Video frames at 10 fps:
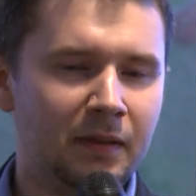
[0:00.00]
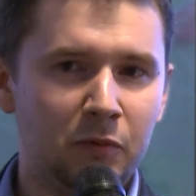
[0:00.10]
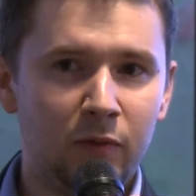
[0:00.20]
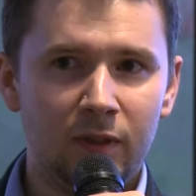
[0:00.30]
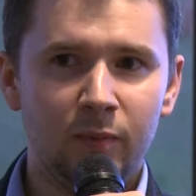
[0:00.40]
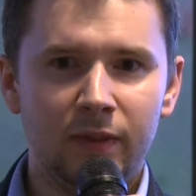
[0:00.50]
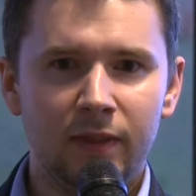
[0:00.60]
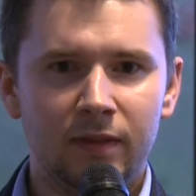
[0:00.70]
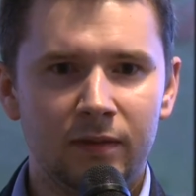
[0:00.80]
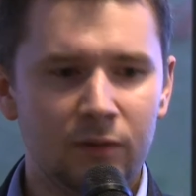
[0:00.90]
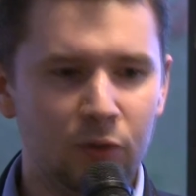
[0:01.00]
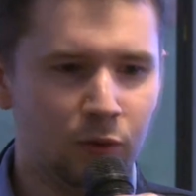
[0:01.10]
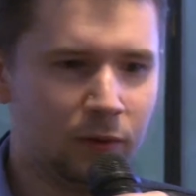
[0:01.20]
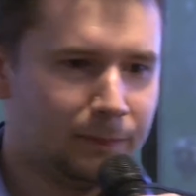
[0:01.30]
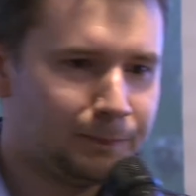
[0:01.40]
will be
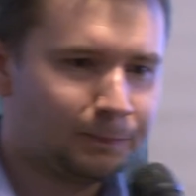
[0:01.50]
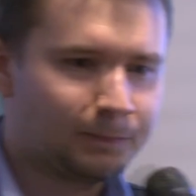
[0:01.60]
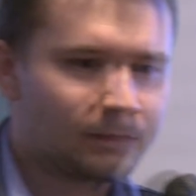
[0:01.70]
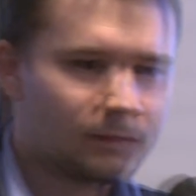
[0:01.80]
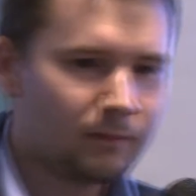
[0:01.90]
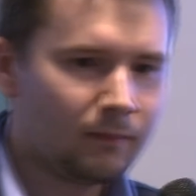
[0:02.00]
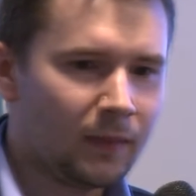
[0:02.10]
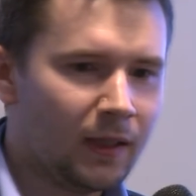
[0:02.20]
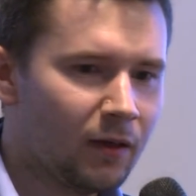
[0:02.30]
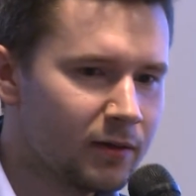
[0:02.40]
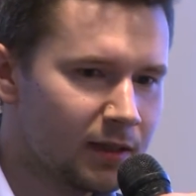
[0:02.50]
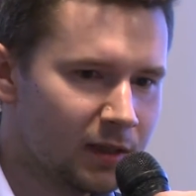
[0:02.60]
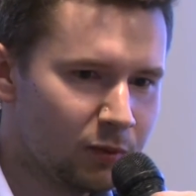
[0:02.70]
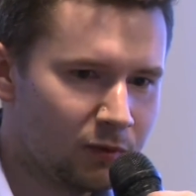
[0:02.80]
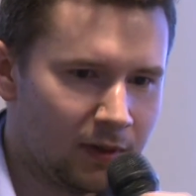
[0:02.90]
good. Constant
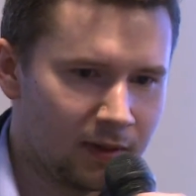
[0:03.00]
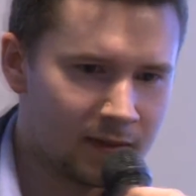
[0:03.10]
improvement.